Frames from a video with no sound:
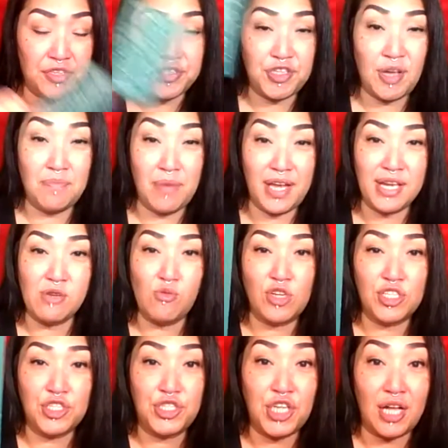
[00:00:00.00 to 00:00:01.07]
Somebody
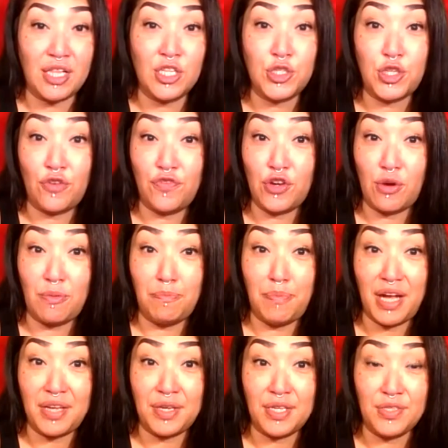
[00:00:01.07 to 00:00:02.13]
was jealous of your
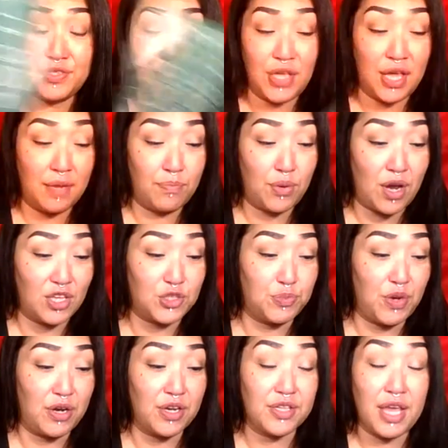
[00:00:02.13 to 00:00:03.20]
abundance and
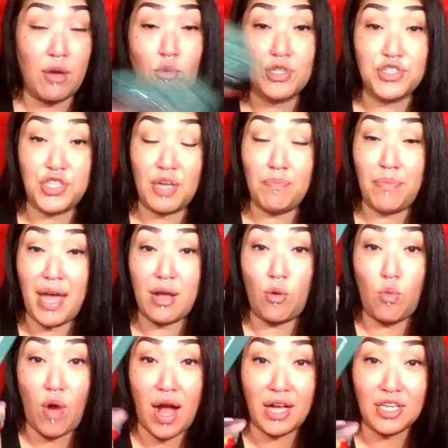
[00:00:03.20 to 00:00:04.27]
prosperity. They were sitting back
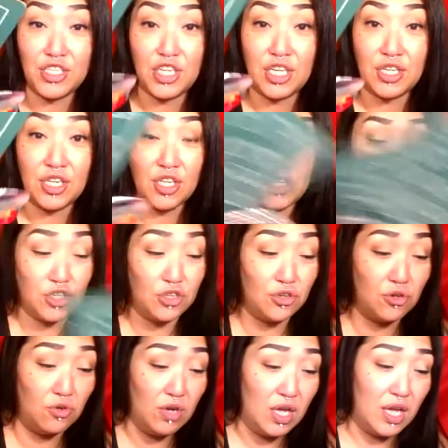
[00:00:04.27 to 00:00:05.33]
watching
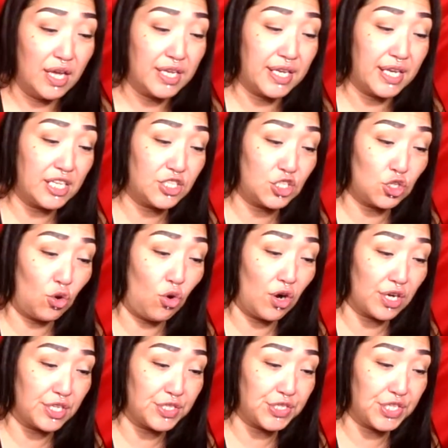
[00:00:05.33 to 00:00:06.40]
you get yours.